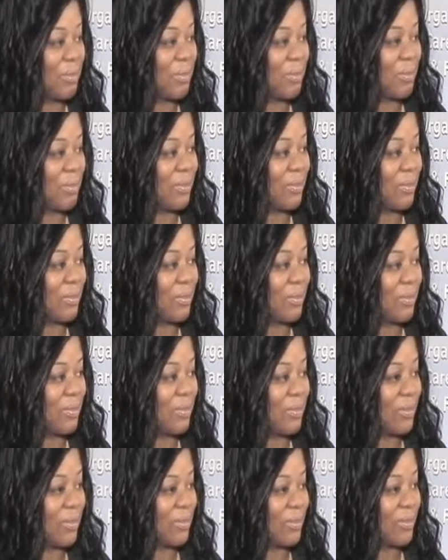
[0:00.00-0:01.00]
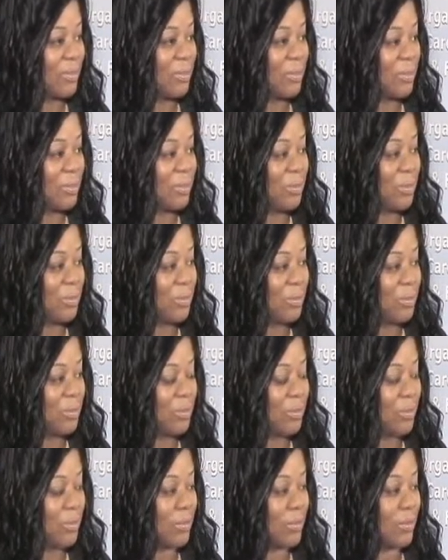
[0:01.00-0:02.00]

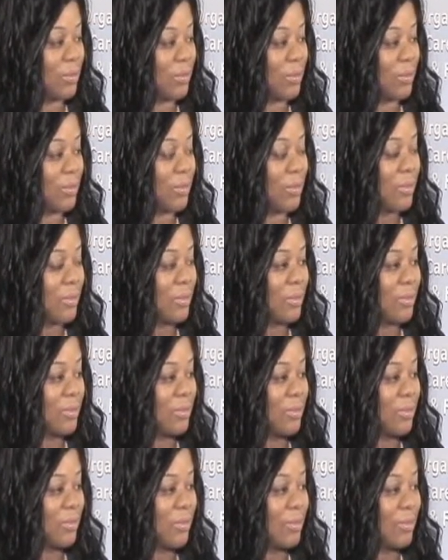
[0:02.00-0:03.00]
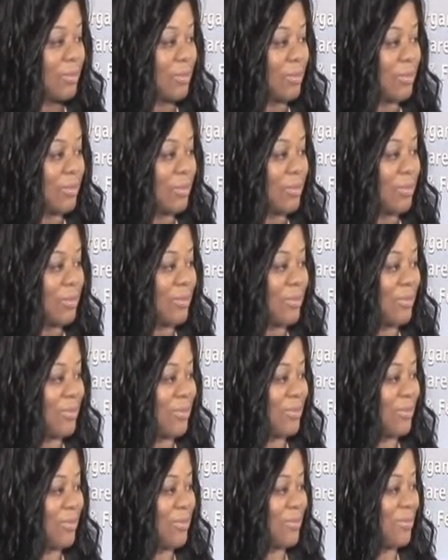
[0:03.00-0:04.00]

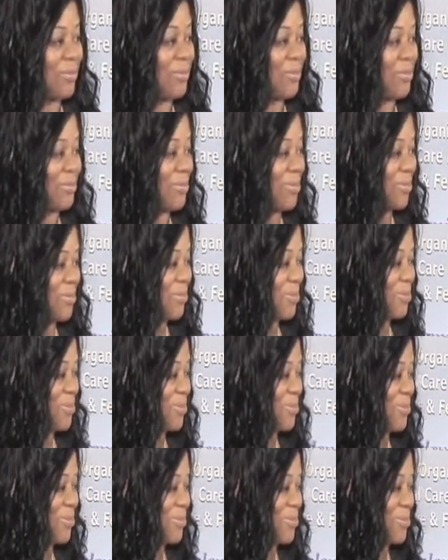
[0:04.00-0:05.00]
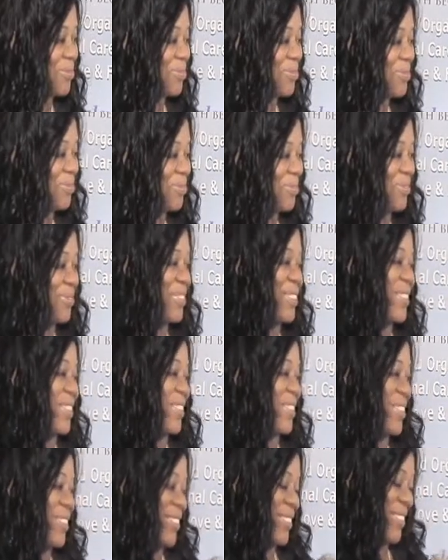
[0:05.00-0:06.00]

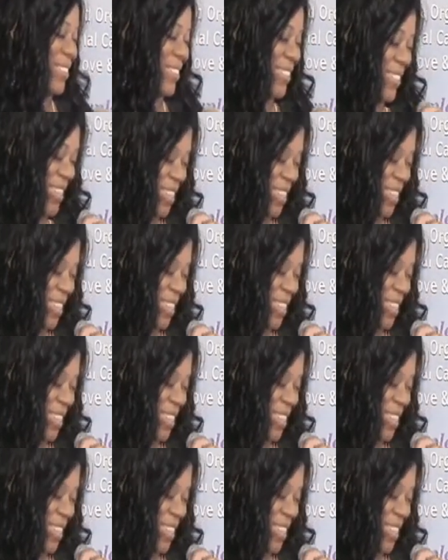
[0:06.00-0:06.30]
(not speaking)